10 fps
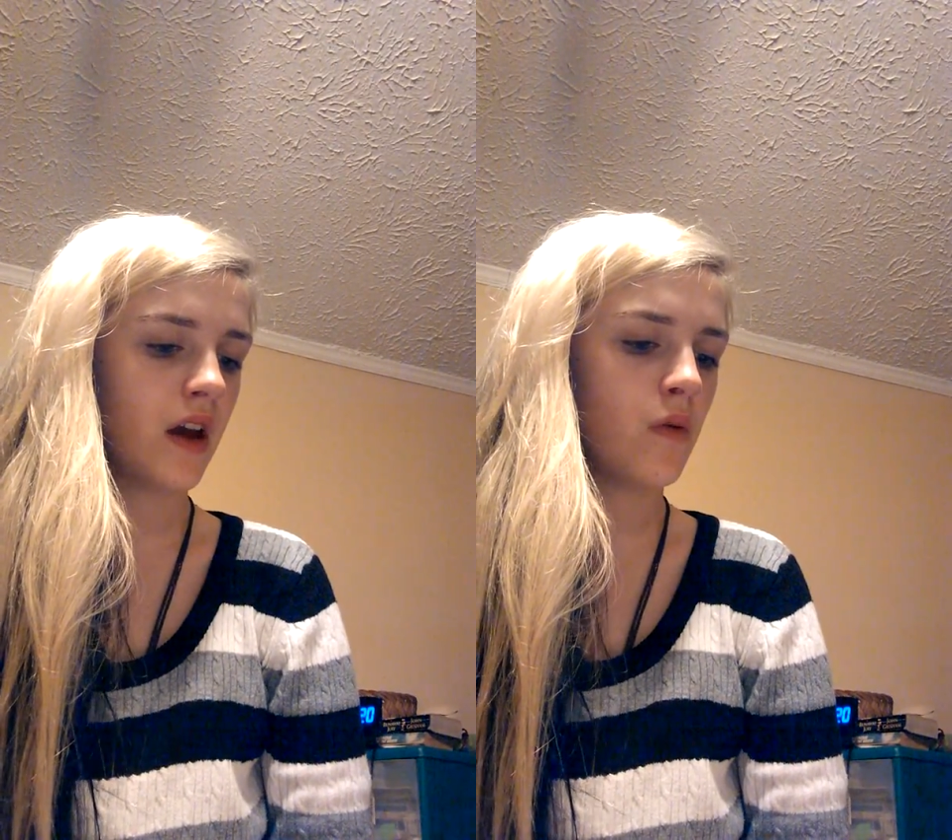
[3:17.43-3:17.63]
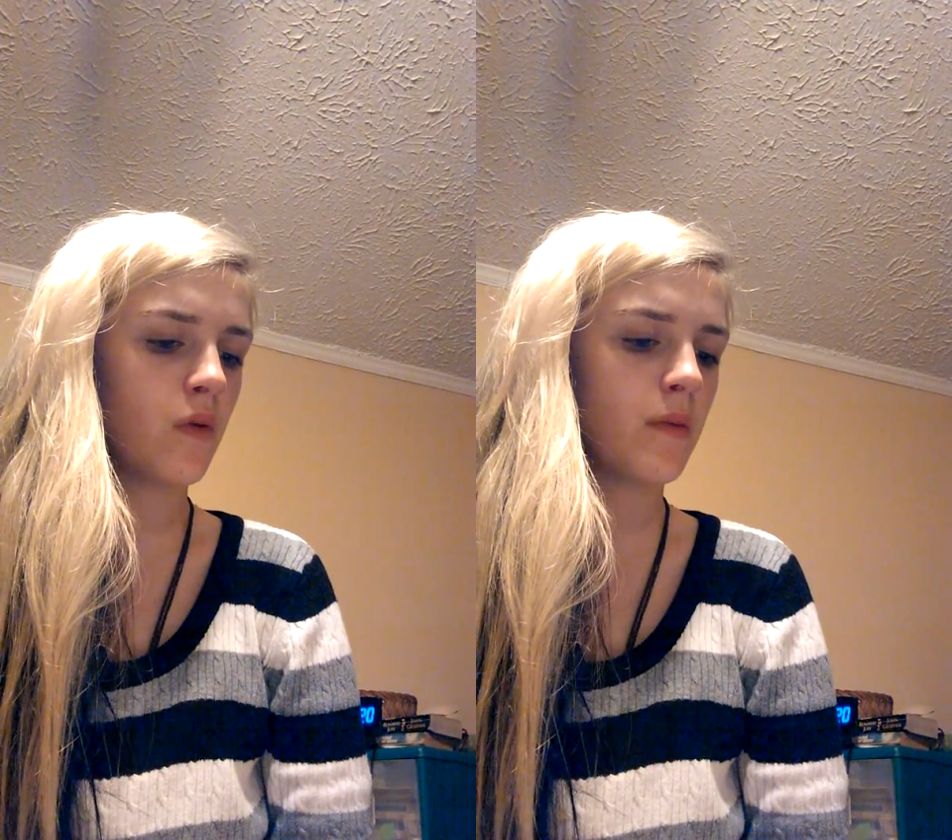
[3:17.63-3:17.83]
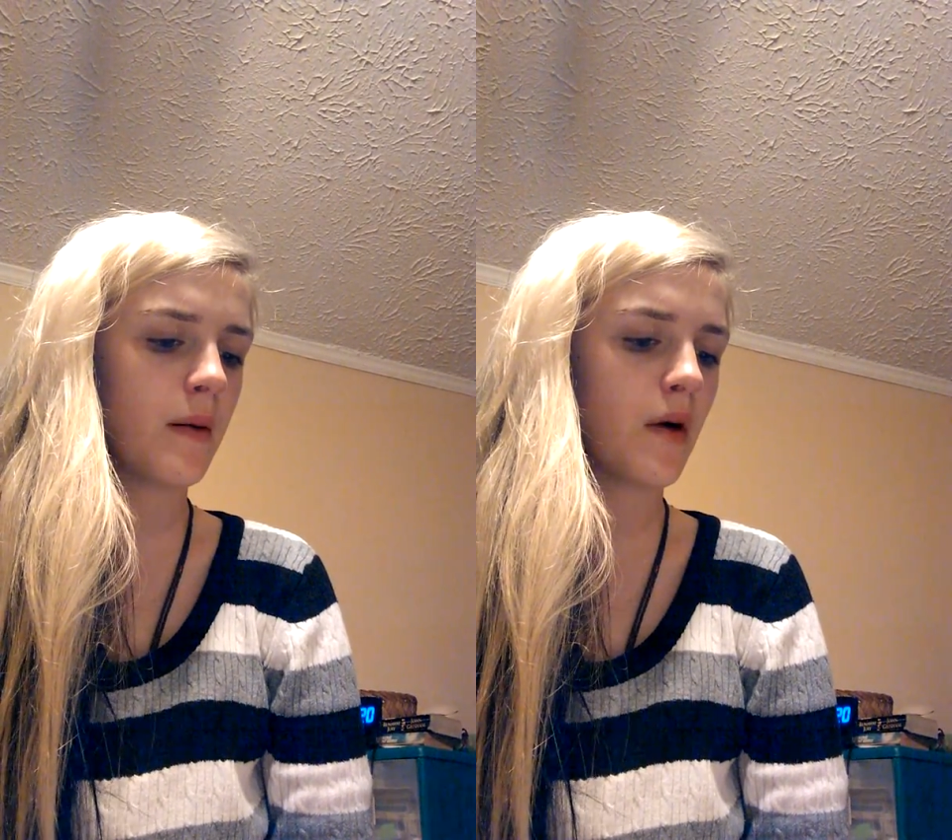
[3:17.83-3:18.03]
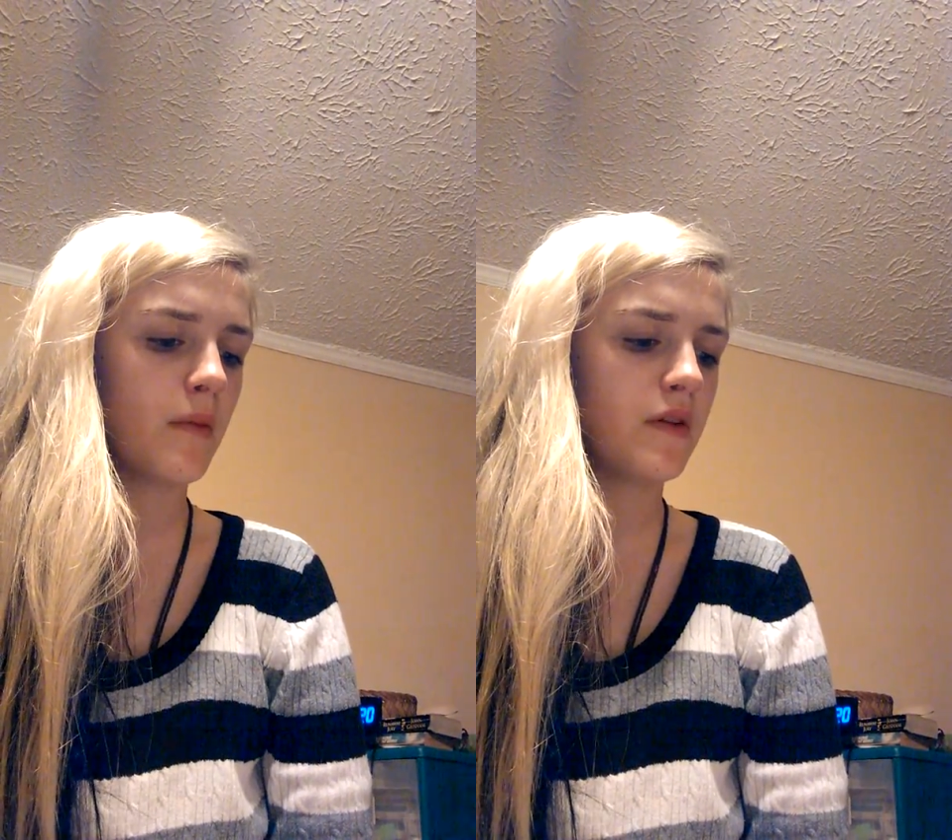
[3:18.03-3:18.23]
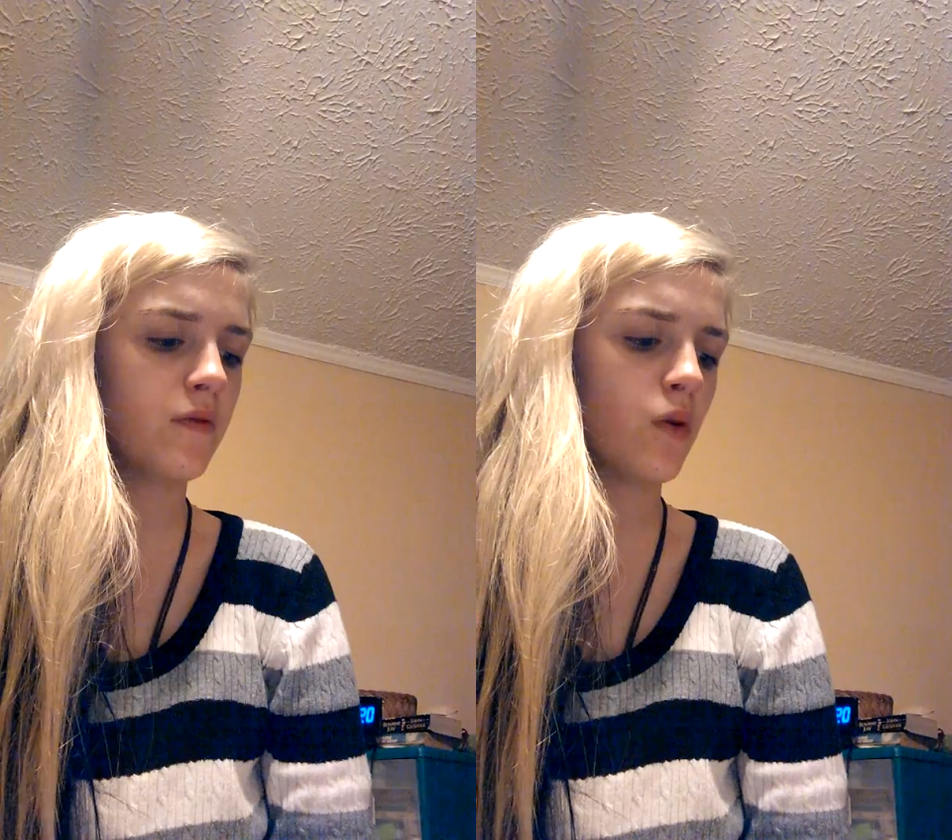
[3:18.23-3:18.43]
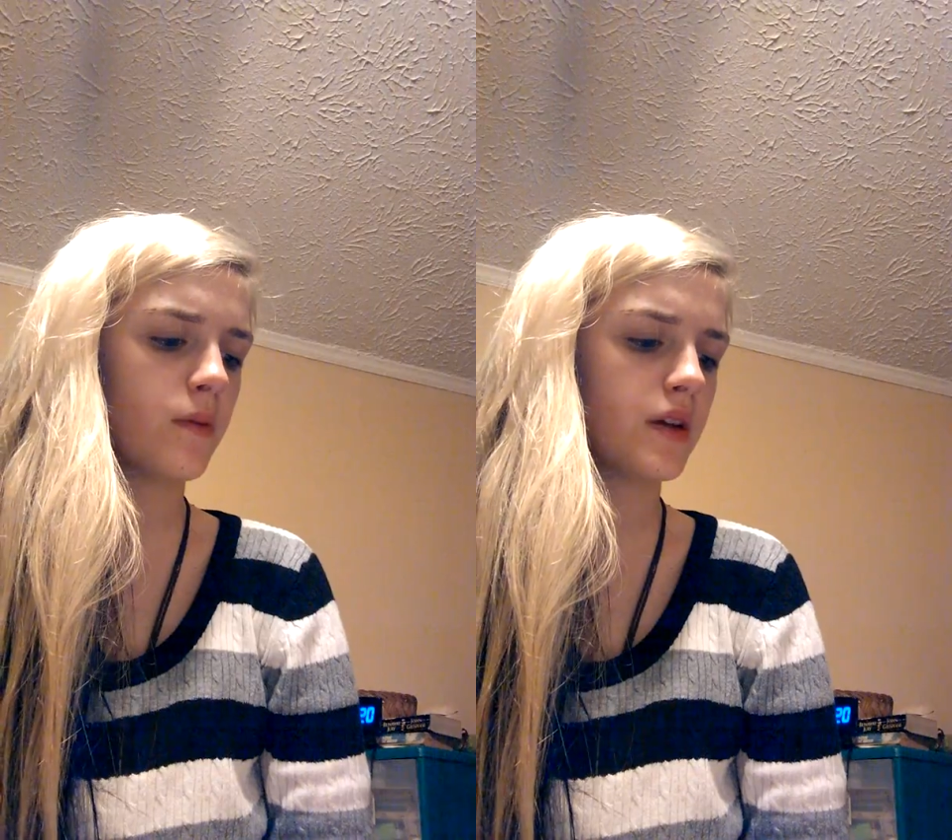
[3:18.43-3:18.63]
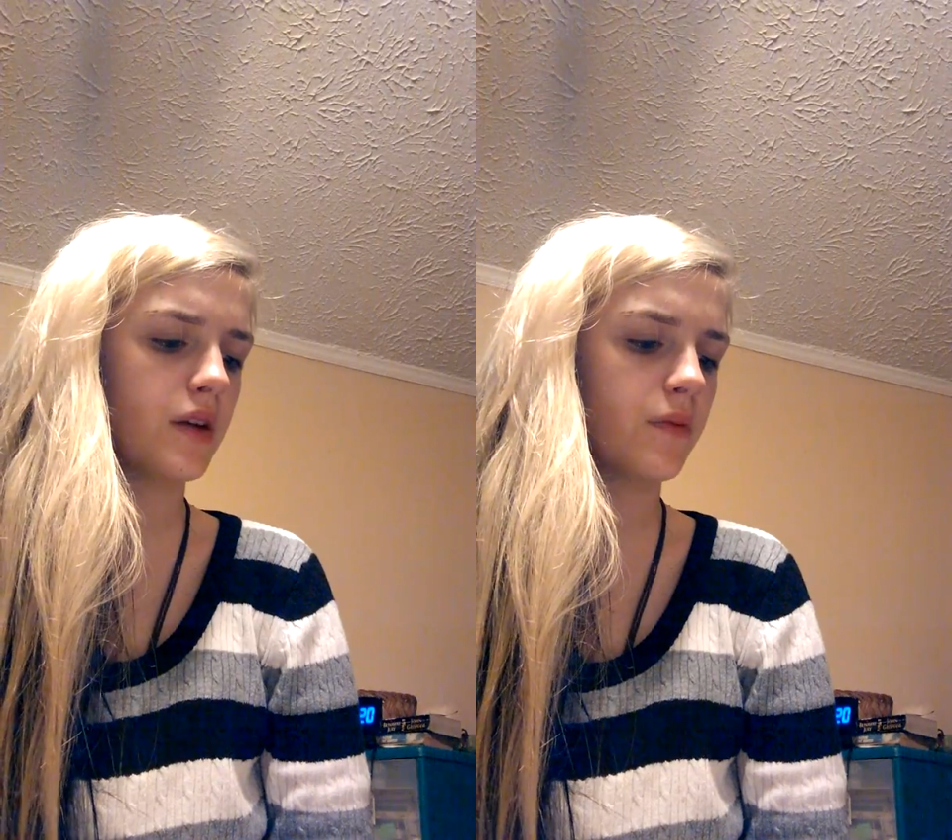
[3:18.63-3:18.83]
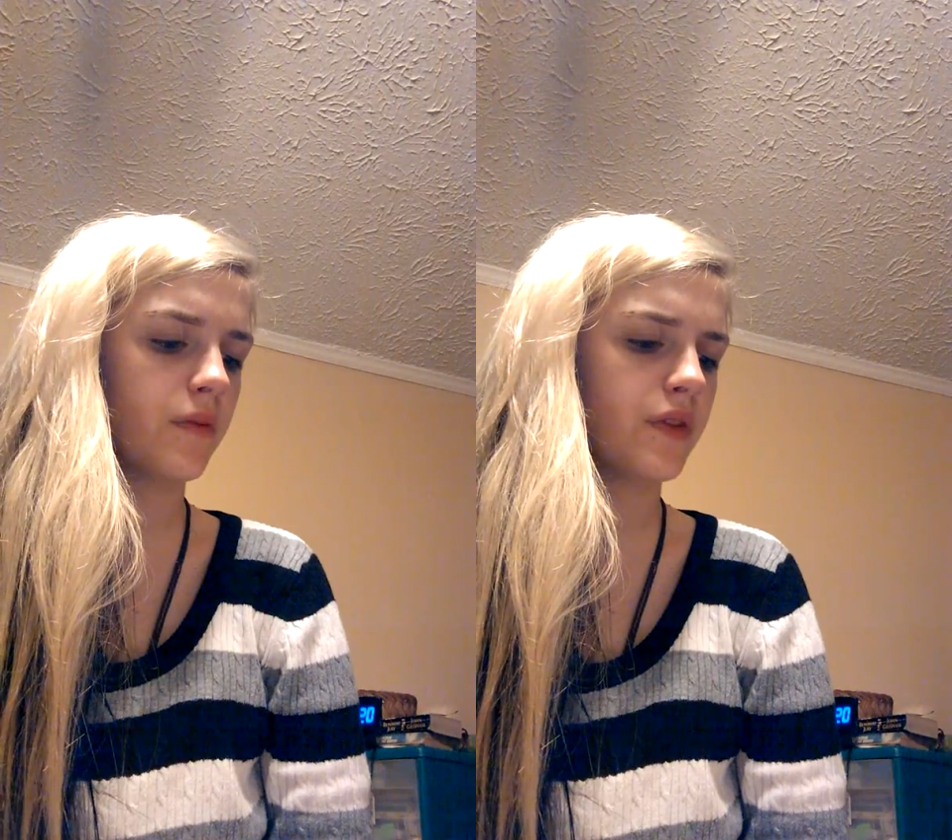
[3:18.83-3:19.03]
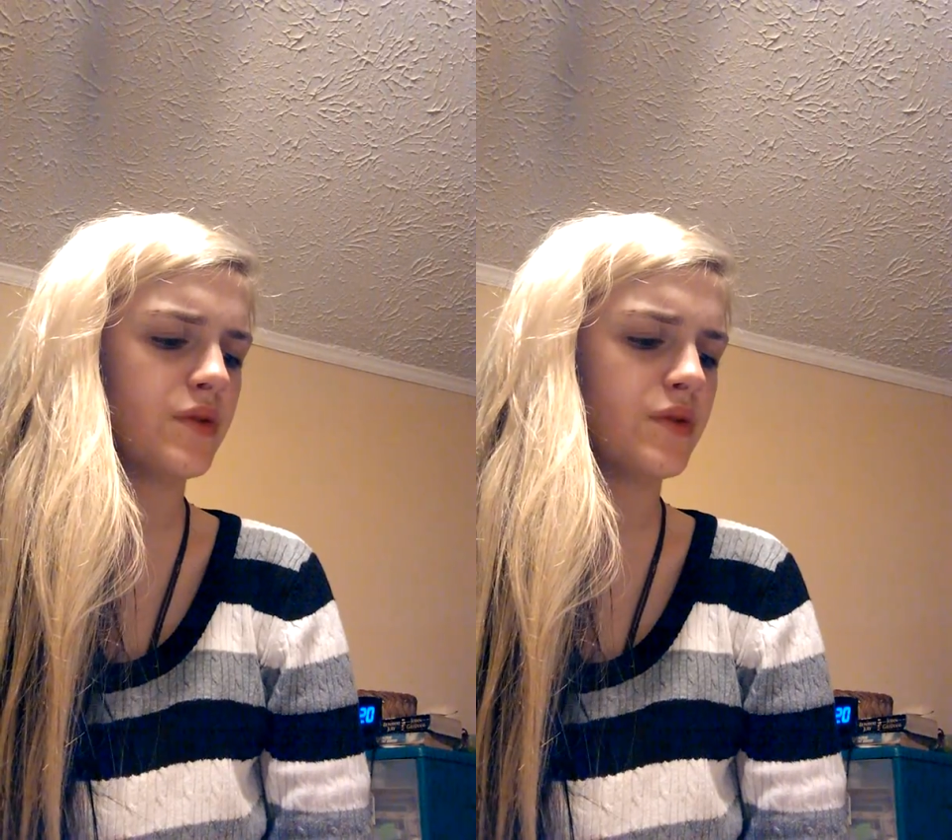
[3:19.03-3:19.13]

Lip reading: And when my mom informed you,